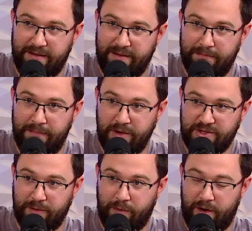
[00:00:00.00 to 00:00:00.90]
most
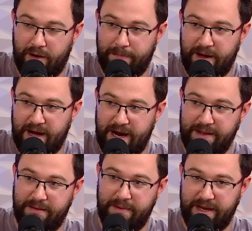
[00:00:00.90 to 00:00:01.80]
of the wall
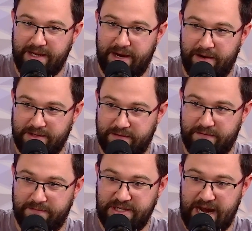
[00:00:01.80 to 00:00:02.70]
behind the main character
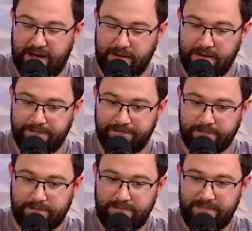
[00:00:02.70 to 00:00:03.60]
of Jack
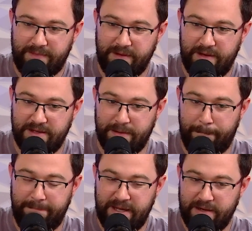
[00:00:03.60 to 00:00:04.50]
is a
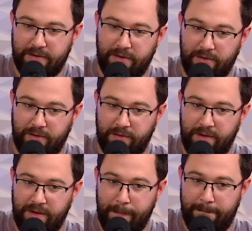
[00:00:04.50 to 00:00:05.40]
big old
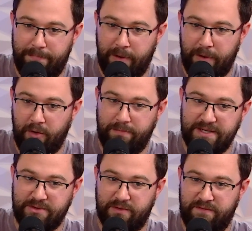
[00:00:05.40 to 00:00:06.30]
bulbous
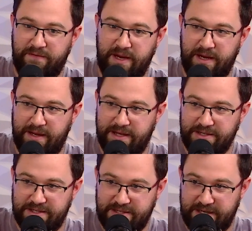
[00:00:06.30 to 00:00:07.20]
graffiti that
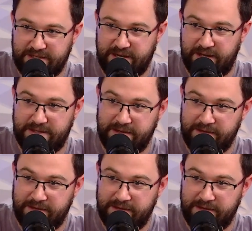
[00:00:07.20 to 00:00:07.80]
just says cunt.